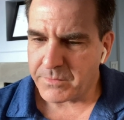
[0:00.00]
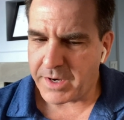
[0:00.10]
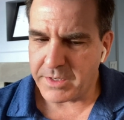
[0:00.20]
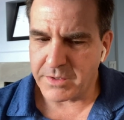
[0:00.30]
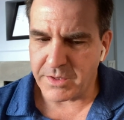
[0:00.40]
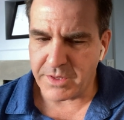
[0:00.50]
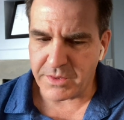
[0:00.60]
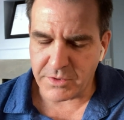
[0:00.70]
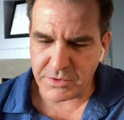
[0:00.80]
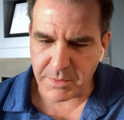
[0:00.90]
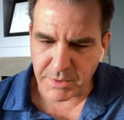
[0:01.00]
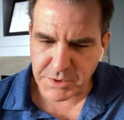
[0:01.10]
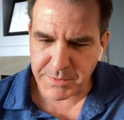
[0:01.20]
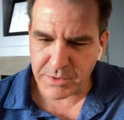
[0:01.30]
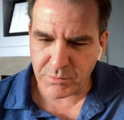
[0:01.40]
Right? There
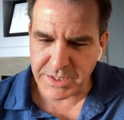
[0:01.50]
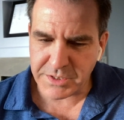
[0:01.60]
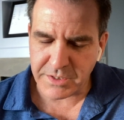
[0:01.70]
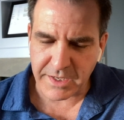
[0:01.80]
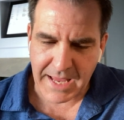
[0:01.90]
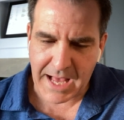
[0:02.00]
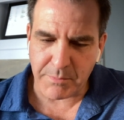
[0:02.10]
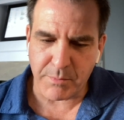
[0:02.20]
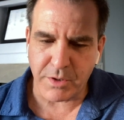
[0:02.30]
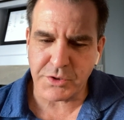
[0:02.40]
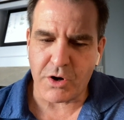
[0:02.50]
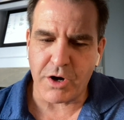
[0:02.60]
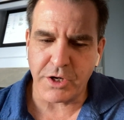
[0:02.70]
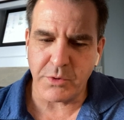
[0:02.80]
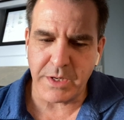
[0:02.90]
must be a reason. Like Albemarle's
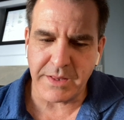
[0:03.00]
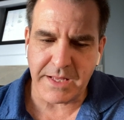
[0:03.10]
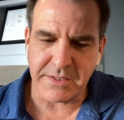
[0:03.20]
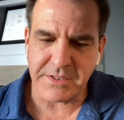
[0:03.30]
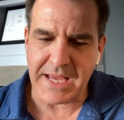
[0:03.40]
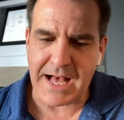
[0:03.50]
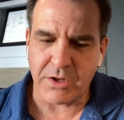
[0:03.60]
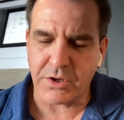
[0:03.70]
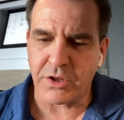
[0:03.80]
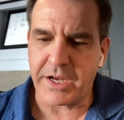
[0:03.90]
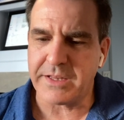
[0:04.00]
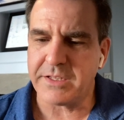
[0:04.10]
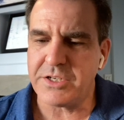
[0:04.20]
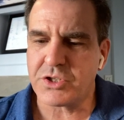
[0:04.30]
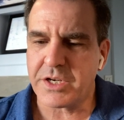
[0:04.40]
arguing that this alkaline
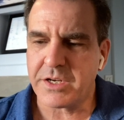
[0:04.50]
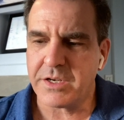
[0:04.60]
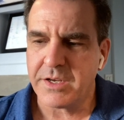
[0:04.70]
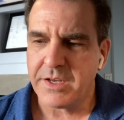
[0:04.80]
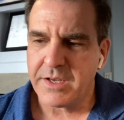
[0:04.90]
leaching,